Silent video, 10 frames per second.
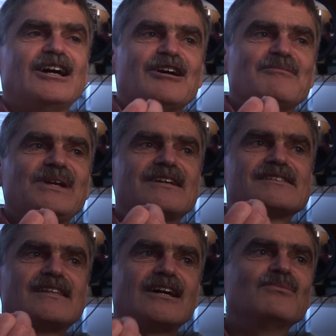uh,
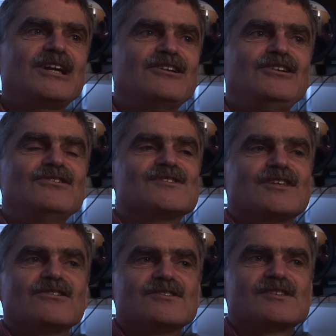because then we can use
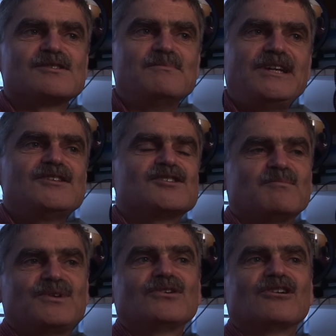those as means
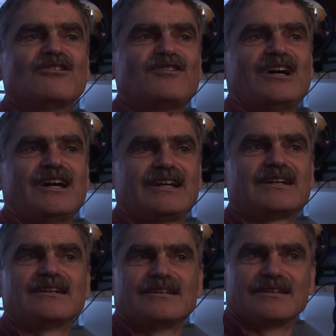of
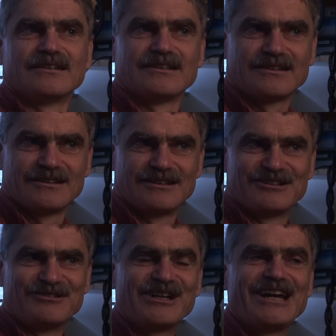purifying the,
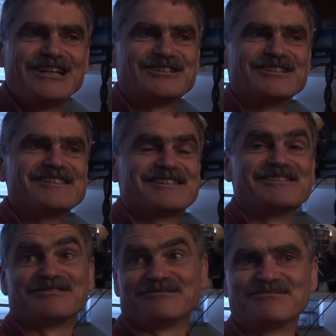the reagents
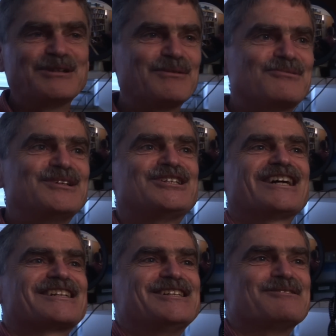that we want to
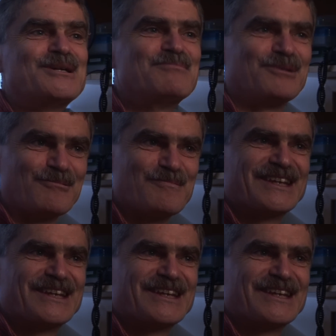inject into people.